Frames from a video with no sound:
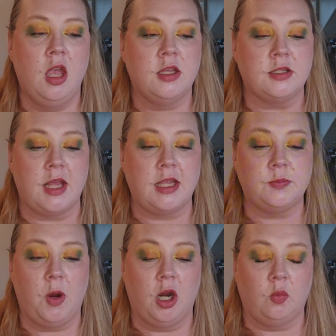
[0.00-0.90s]
So that's
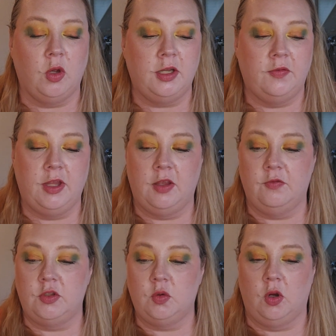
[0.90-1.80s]
part 1 of the
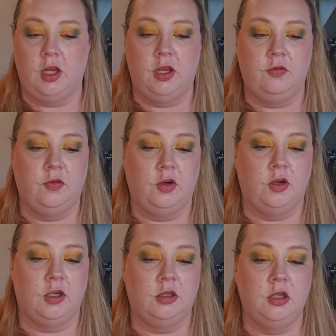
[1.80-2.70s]
inventory
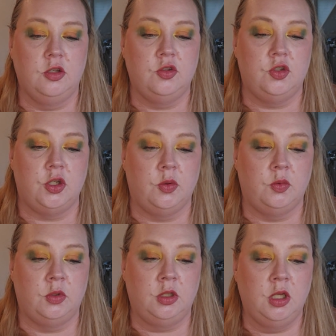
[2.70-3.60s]
for
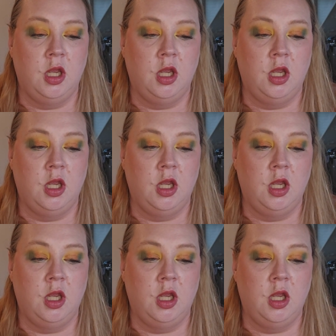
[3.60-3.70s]
June.